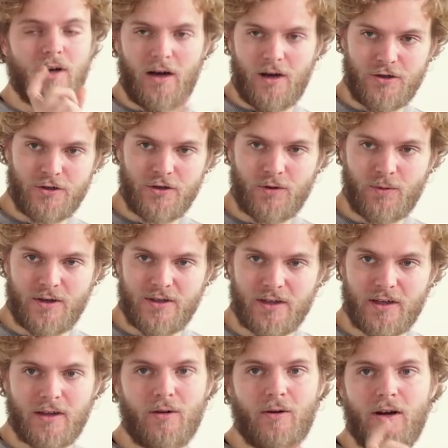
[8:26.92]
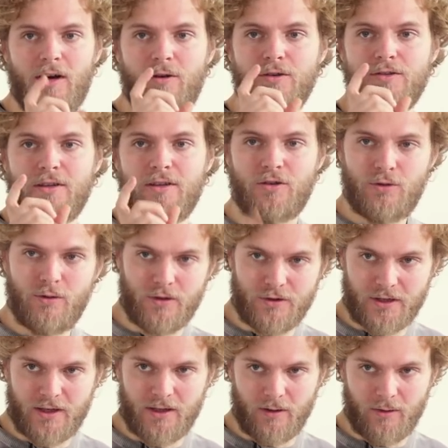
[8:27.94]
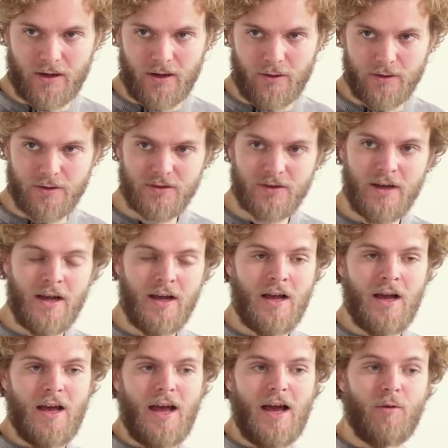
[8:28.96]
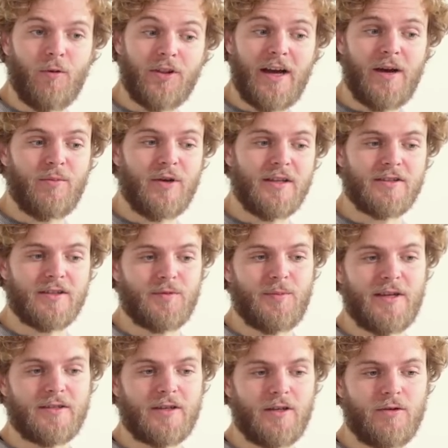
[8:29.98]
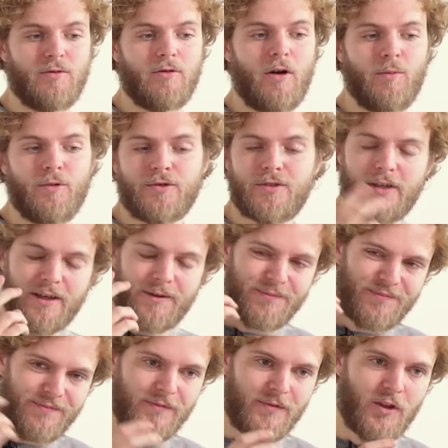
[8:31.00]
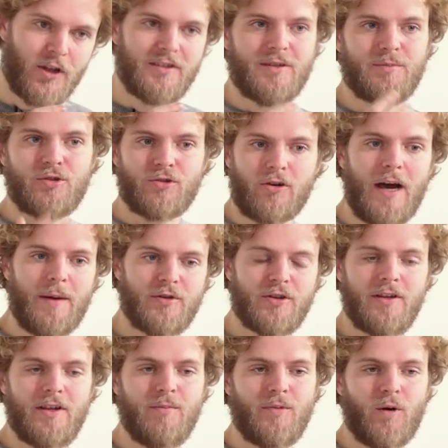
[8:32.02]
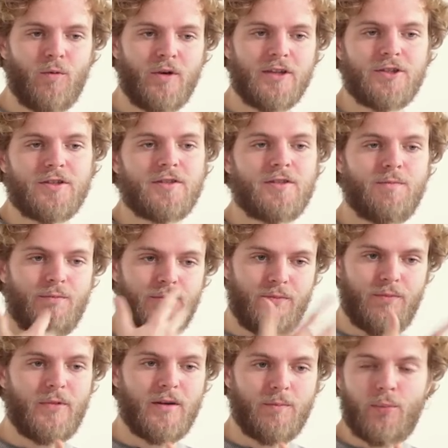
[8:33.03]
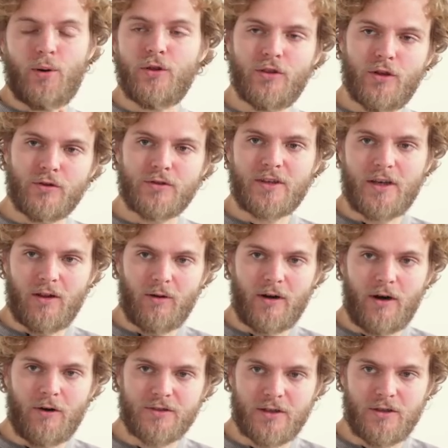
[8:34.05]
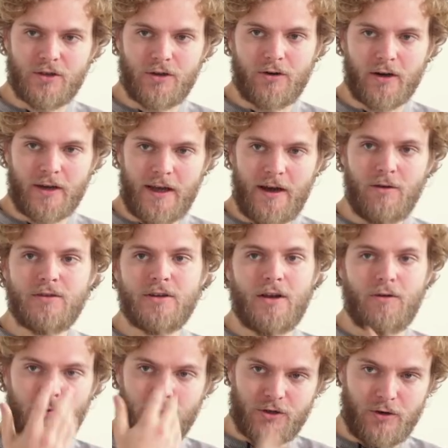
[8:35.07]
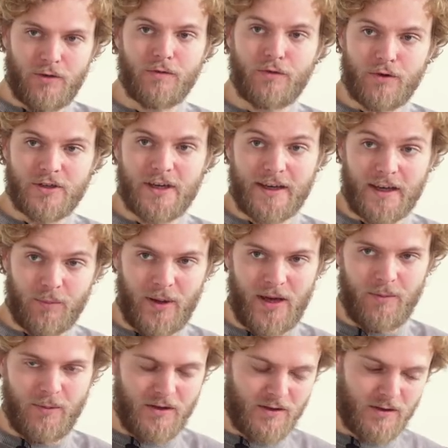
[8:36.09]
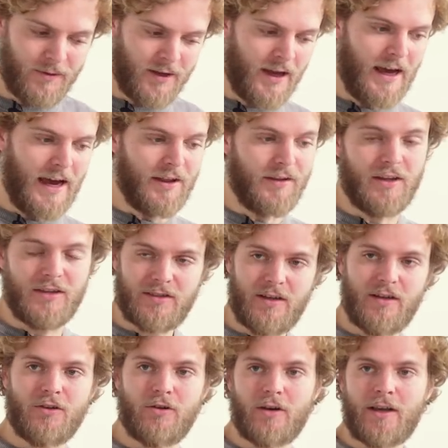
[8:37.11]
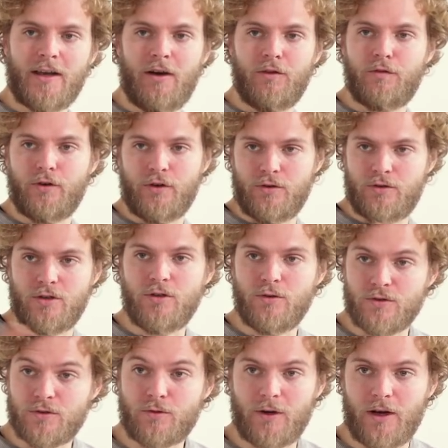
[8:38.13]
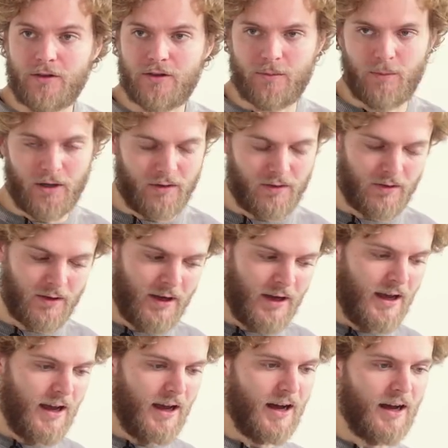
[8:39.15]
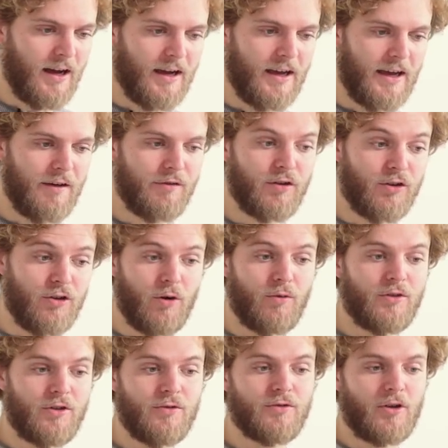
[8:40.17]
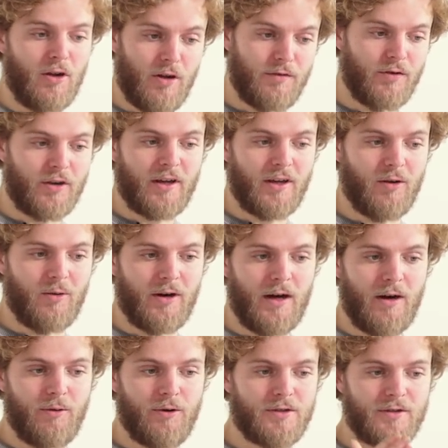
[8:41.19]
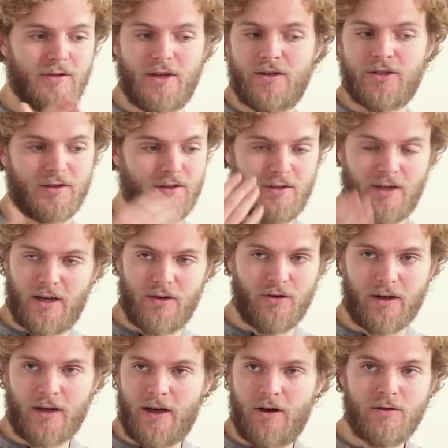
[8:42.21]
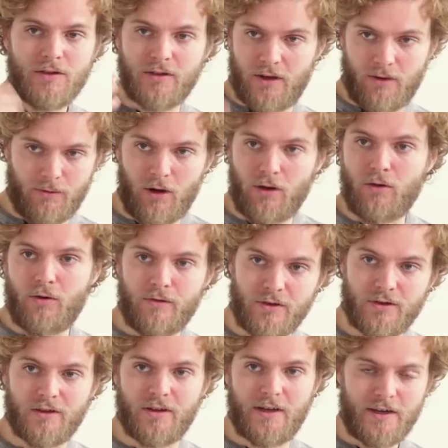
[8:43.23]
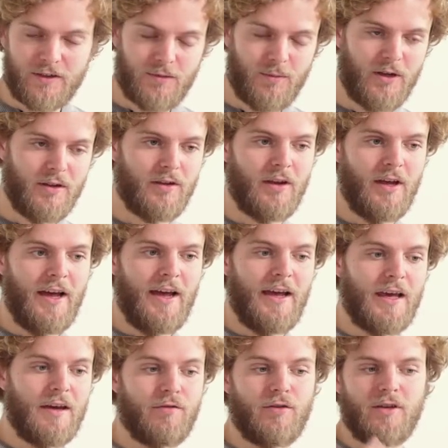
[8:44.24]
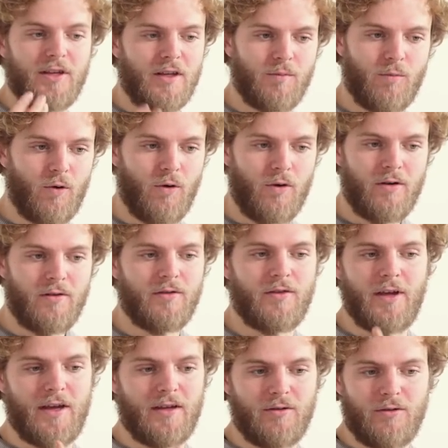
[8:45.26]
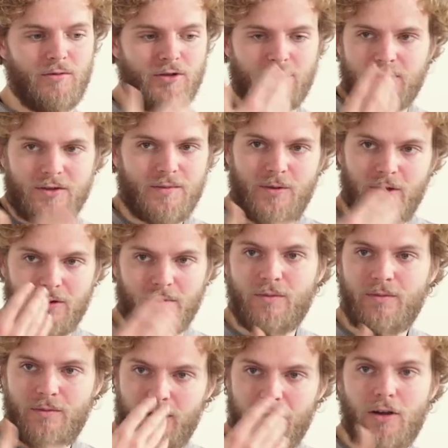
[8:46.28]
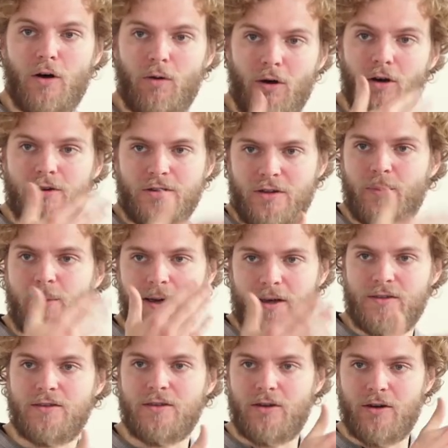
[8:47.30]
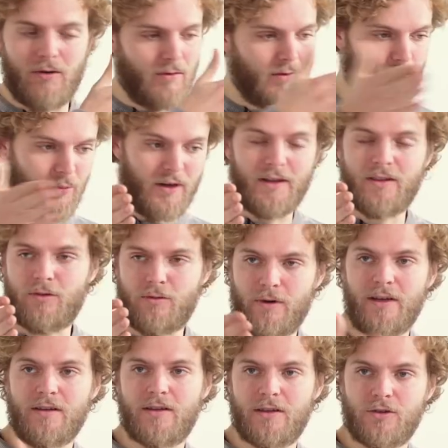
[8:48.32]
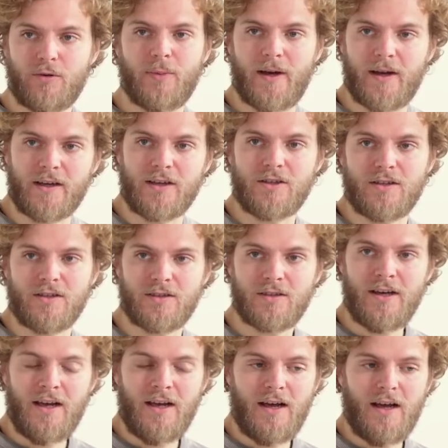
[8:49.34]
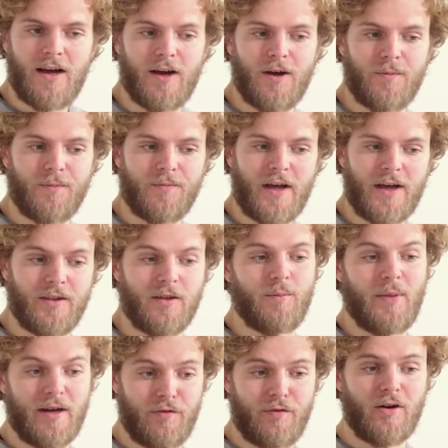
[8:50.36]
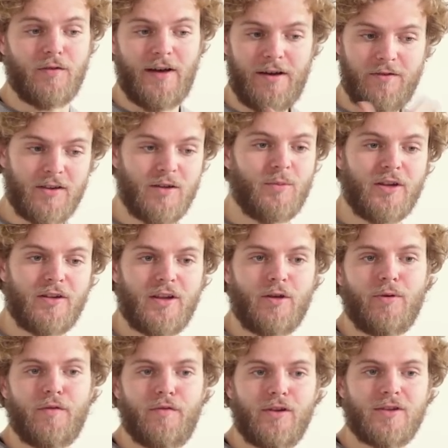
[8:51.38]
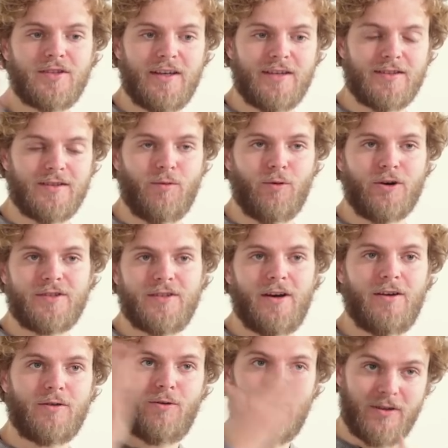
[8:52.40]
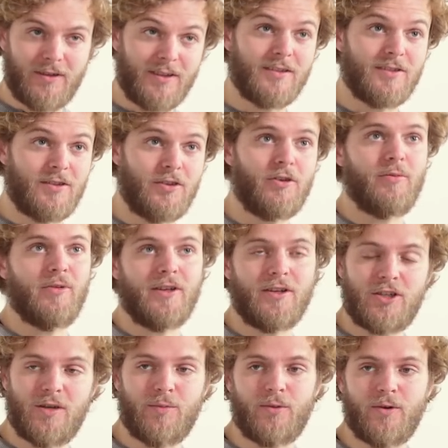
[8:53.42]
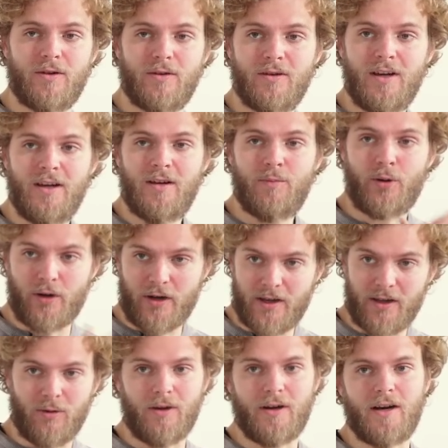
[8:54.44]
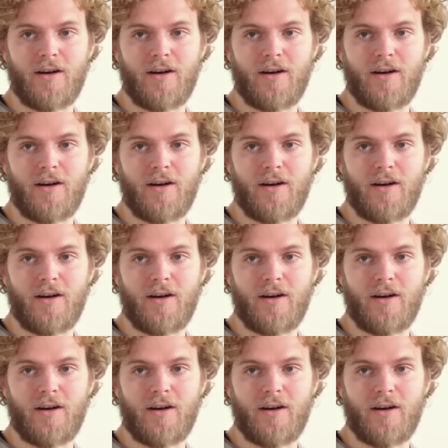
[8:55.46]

one hundred twenty kilowatt hours, and two hundred kilowatt hours. And what that means is basically you almost like, not subscribe to them, but we just put those kilowatt hours into your account in return for taking payment, and they sit in your account for you to use throughout the month. Uh, if you don't use all of your kilowatt hours, they just stay in your account and they roll over to the next month. If you need more, then you just, you know, go on to the pay-as-you-go, but at the rate that your package is. Um, and the benefit of having the monthly refills is it works out quite considerably cheaper per kilowatt